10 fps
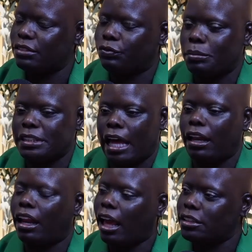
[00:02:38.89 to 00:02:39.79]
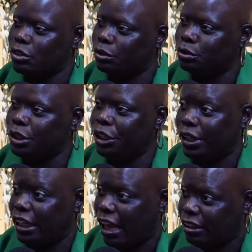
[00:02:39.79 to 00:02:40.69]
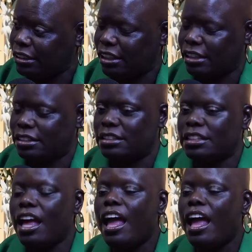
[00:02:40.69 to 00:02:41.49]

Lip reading: from Skyline High School here in Dallas, Texas,